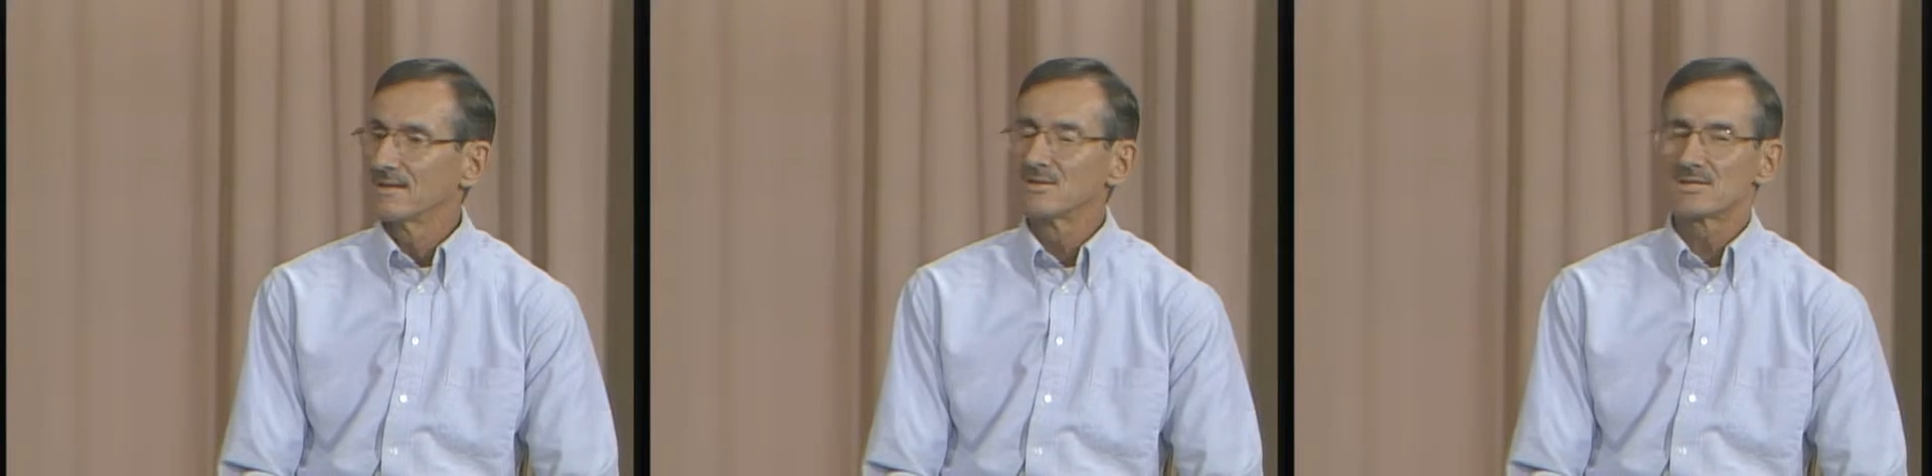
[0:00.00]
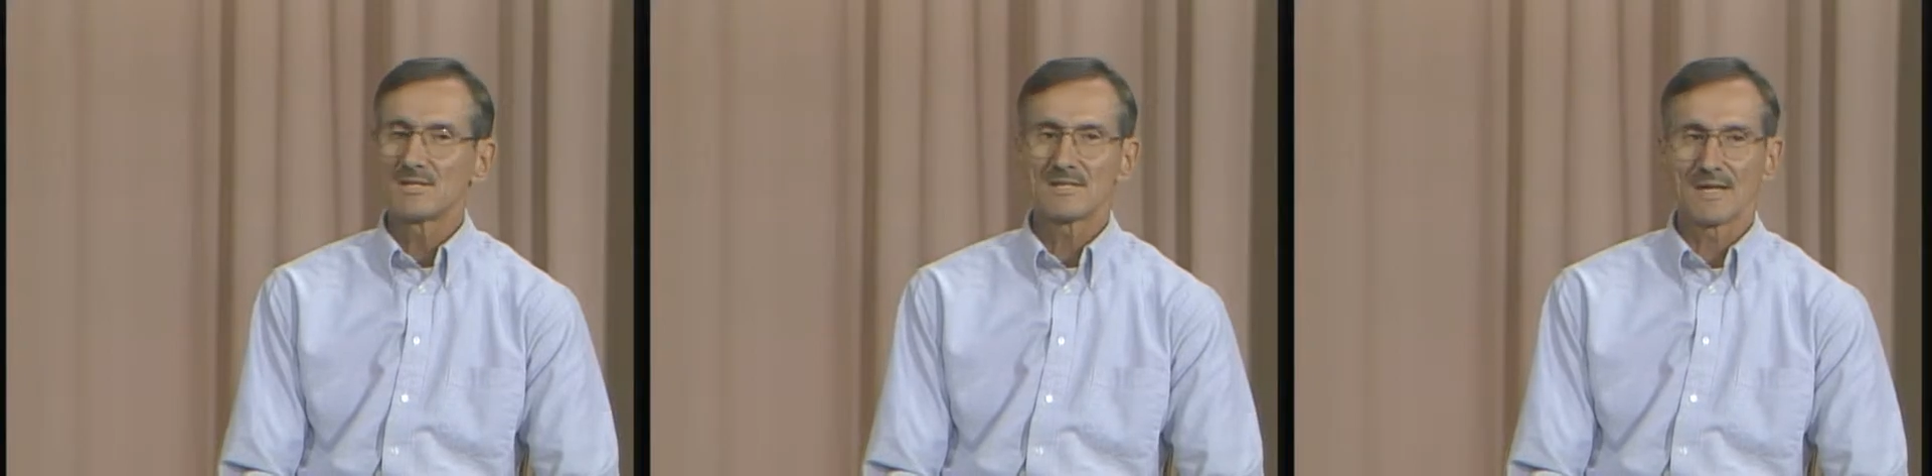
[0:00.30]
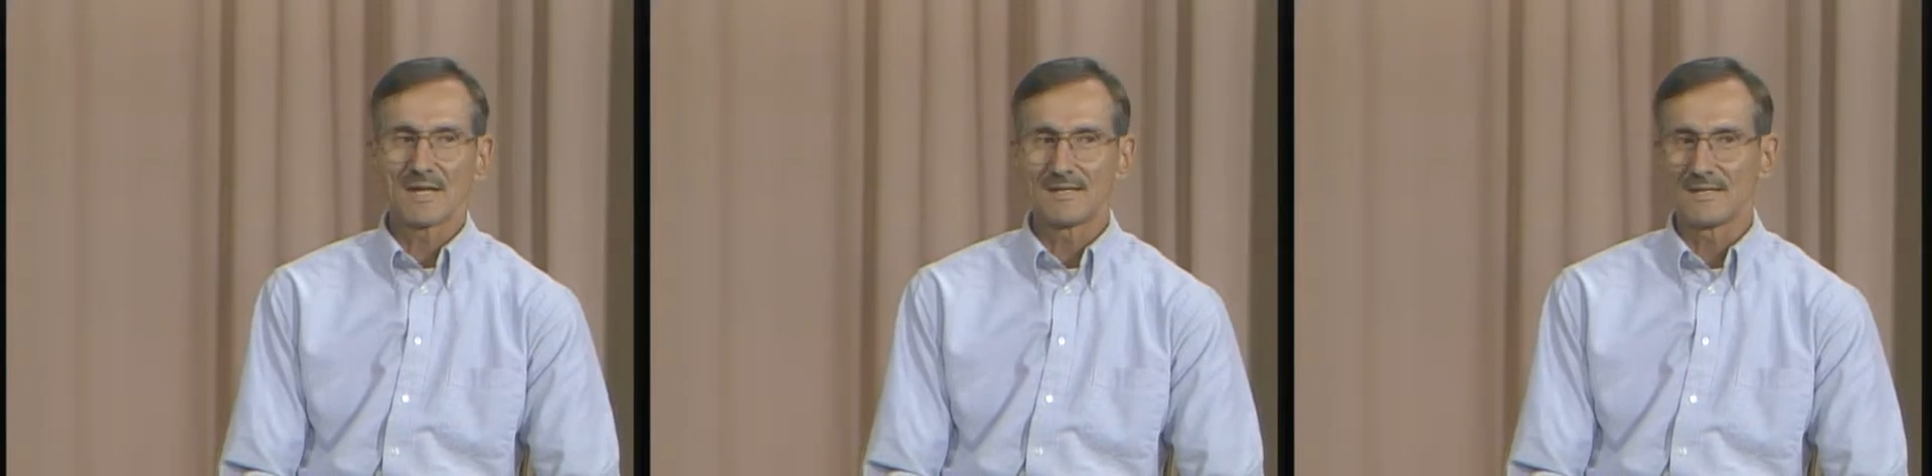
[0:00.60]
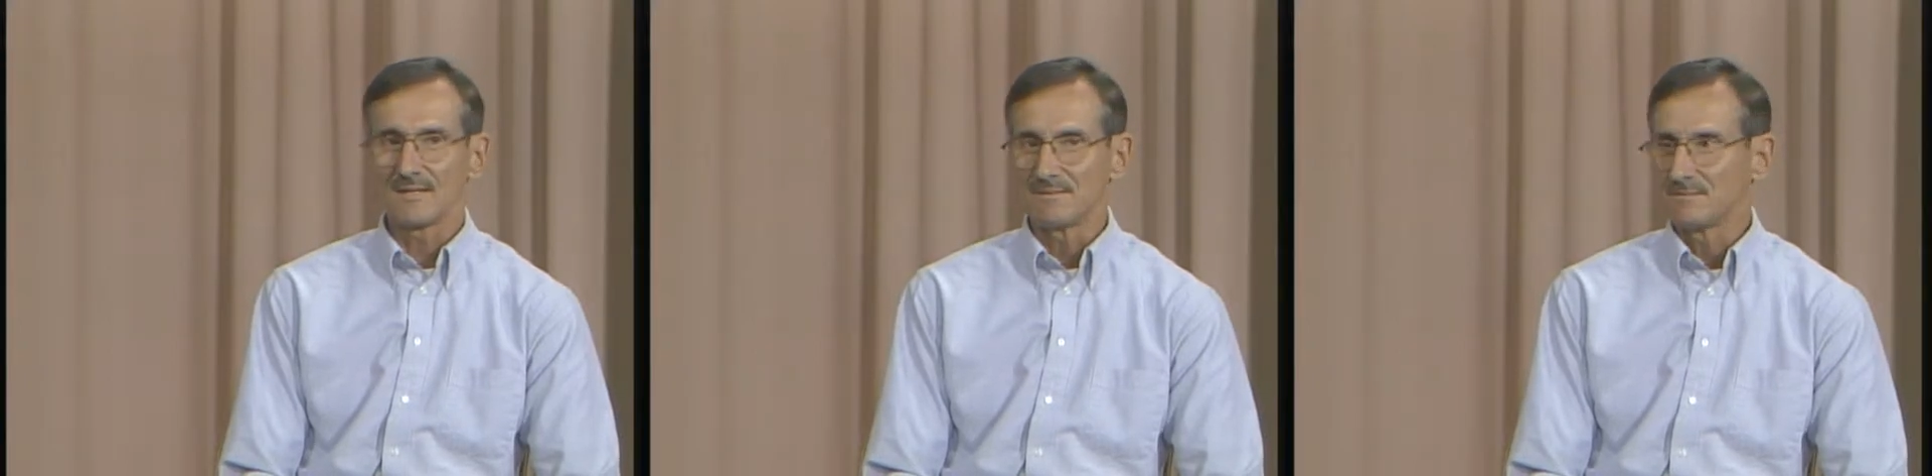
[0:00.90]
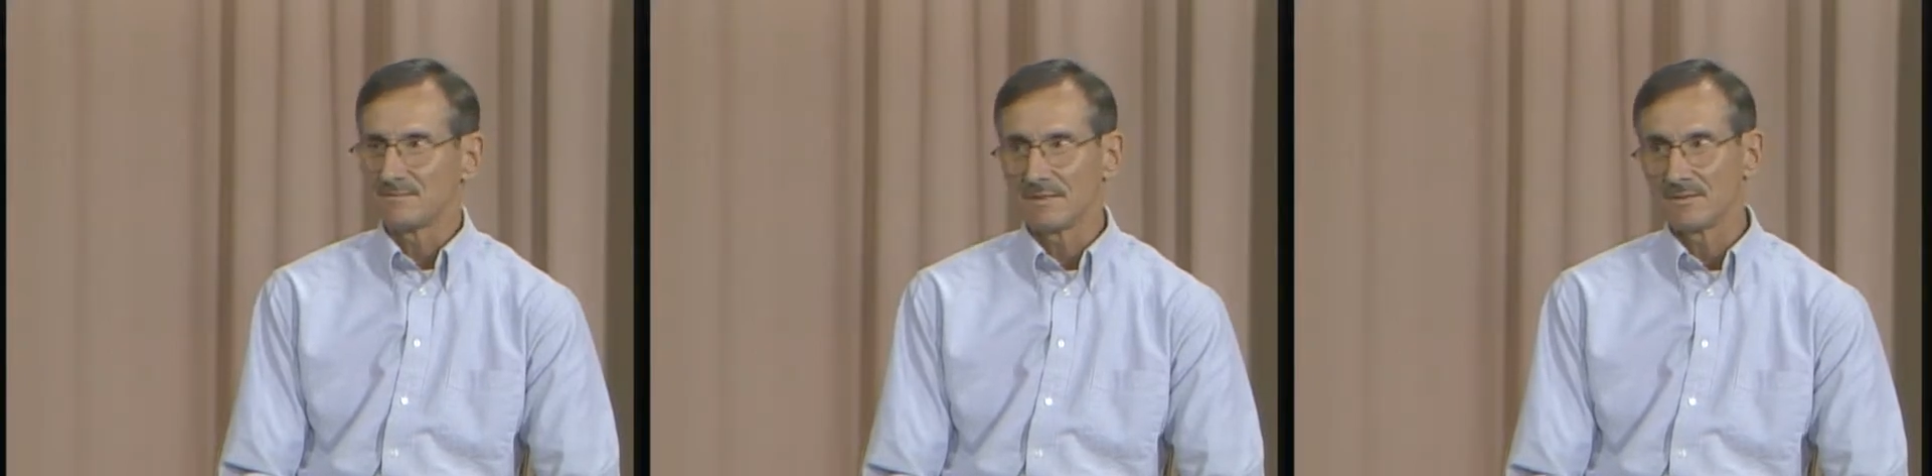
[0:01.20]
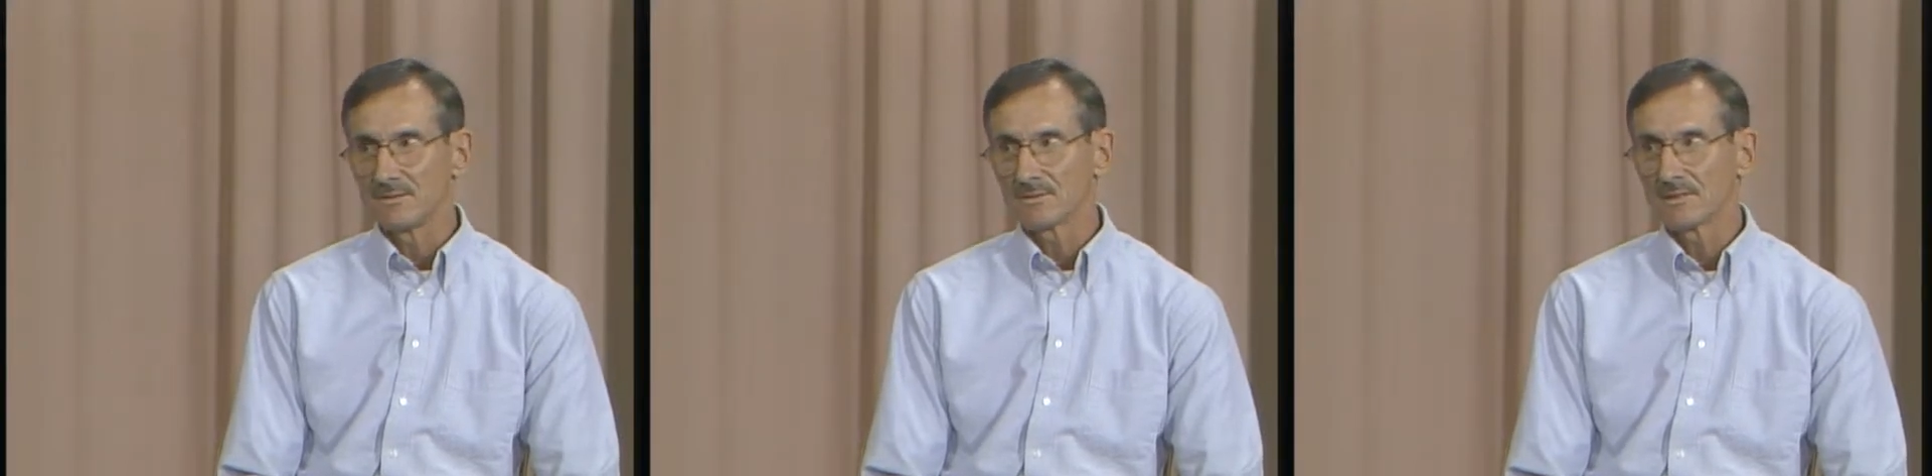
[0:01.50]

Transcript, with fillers: CCID, your